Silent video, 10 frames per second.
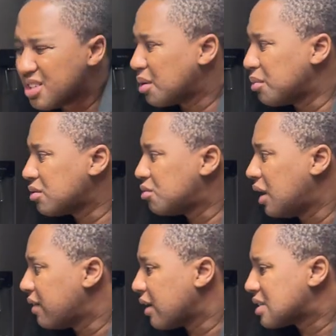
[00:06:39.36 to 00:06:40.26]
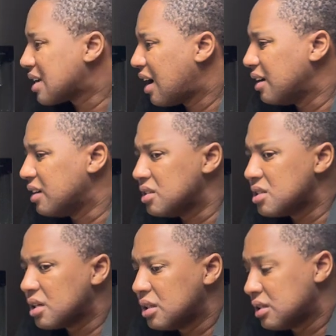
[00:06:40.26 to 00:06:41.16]
so I'm not really that tired.
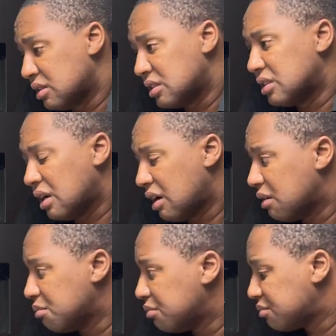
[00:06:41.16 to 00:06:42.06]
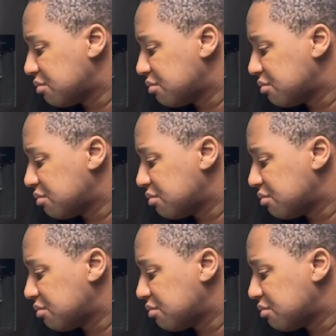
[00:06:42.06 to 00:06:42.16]
Um,